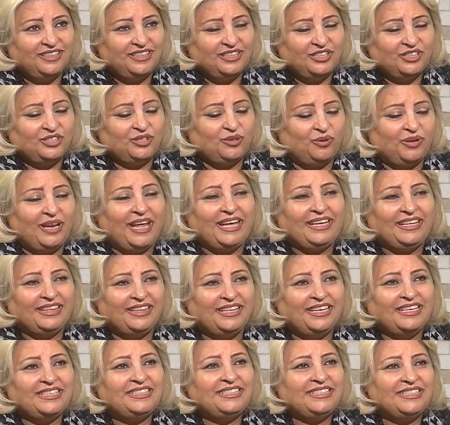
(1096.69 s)
So like
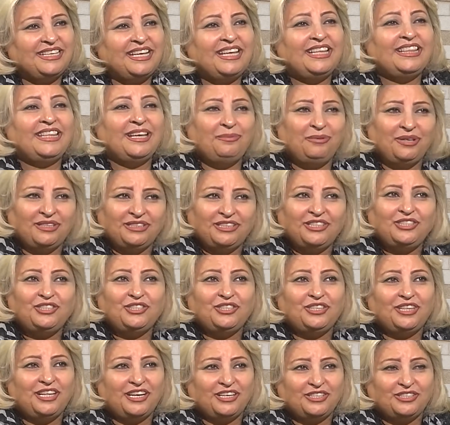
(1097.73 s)
this, they will teach
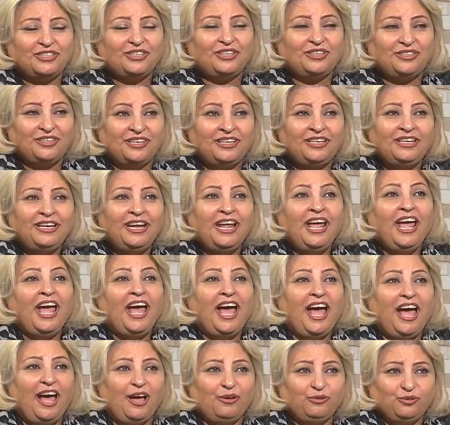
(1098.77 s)
their children
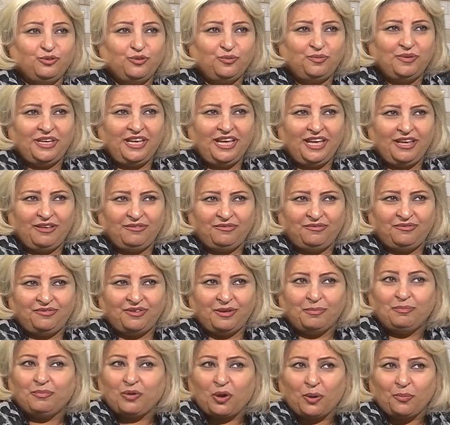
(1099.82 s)
how to behave
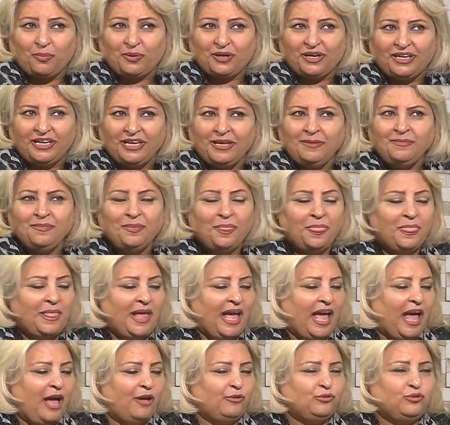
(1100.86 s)
properly,
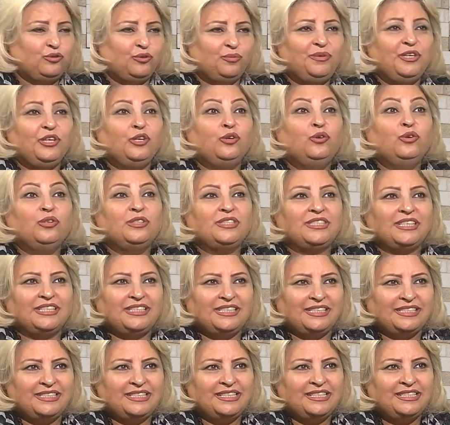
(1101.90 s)
how to be good
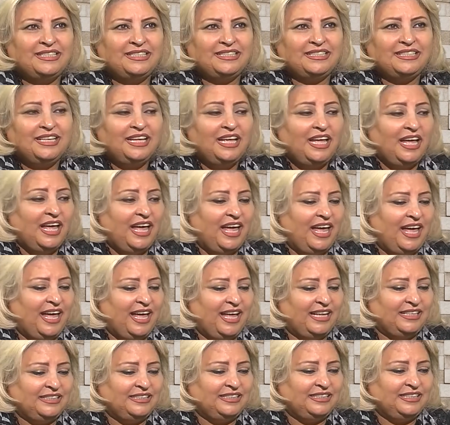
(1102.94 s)
citizens,
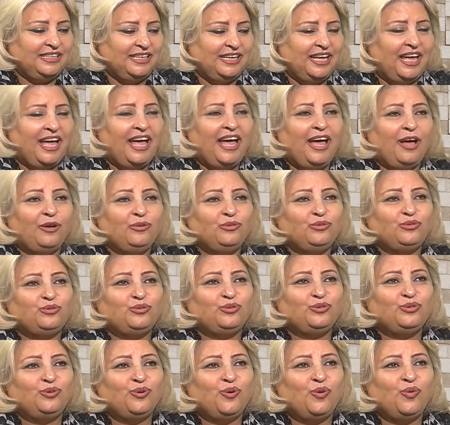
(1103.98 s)
and how to
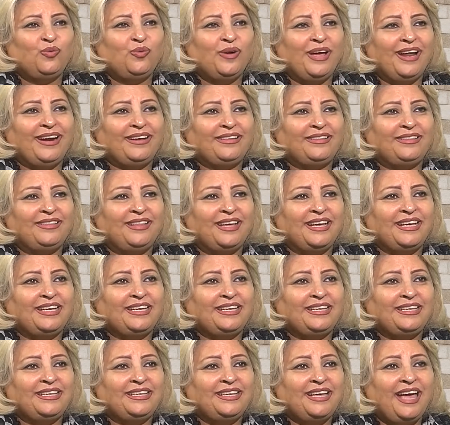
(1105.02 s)
know where they
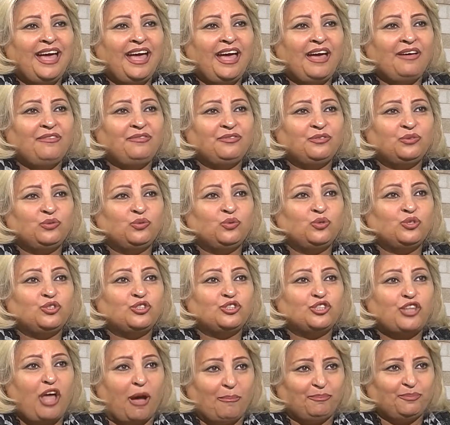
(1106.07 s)
have to
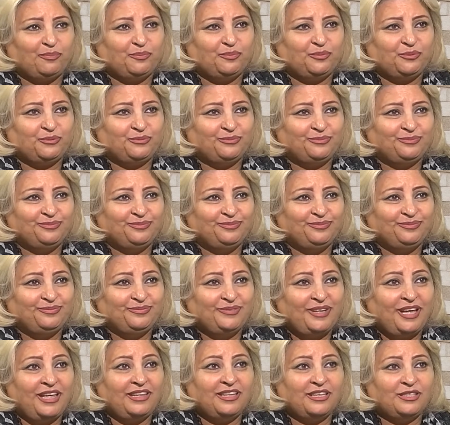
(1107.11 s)
stop.
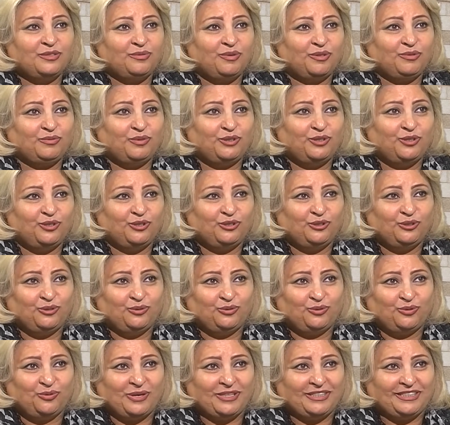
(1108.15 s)
And that's what we don't know
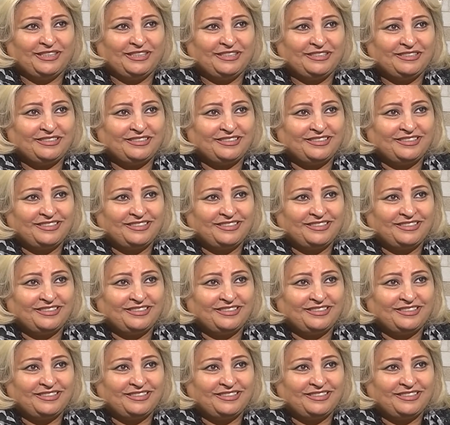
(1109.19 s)
nowadays.